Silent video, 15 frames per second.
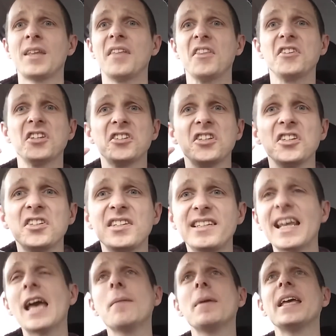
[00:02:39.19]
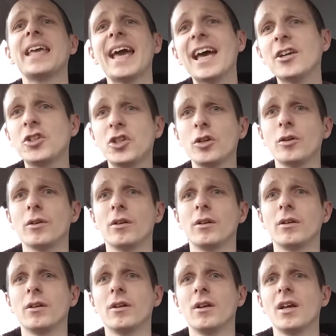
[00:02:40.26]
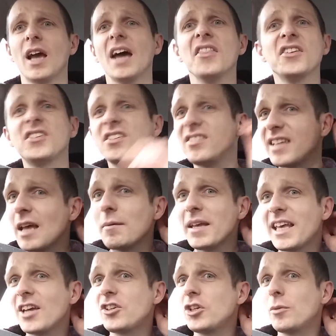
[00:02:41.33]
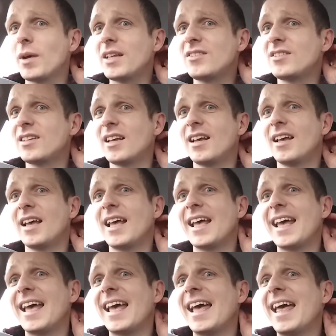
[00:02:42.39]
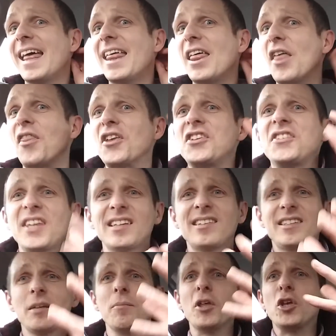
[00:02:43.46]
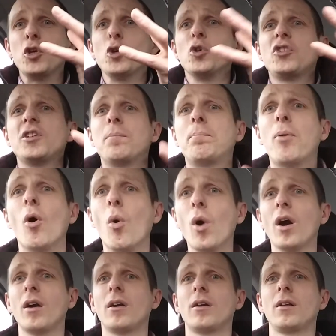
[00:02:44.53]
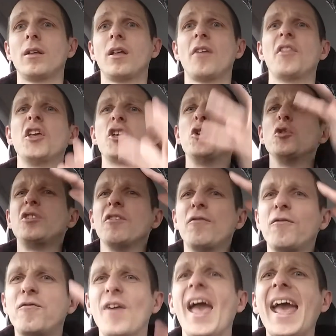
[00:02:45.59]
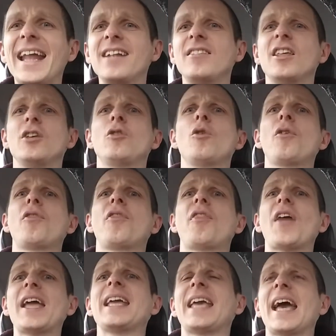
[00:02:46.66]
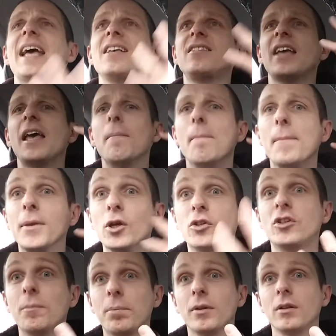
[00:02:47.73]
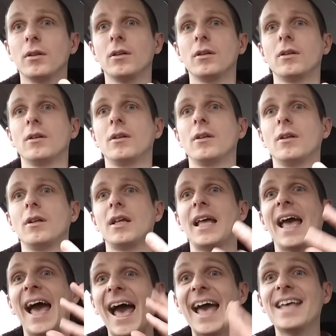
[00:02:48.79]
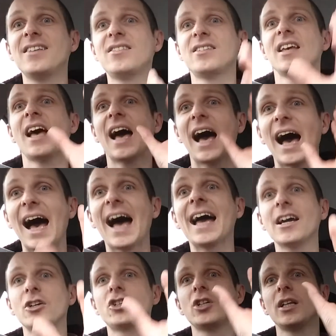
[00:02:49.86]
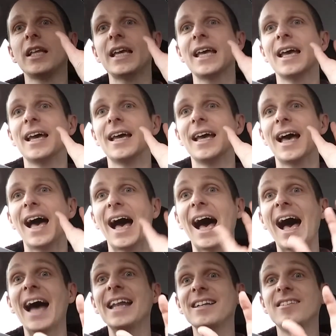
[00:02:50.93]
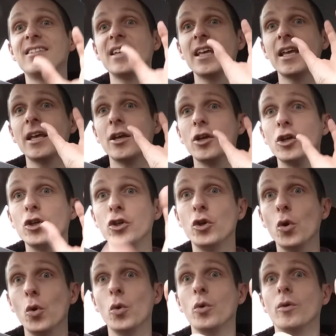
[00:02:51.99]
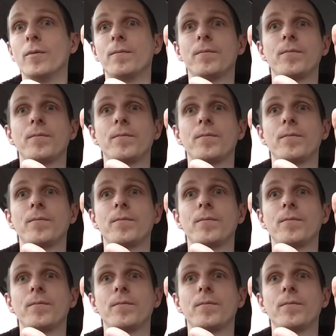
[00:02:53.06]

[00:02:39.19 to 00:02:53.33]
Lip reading: There's a systemic issue, and the systemic issue is the system that you support, that you defend, that you think is immutable, is actually anti-you.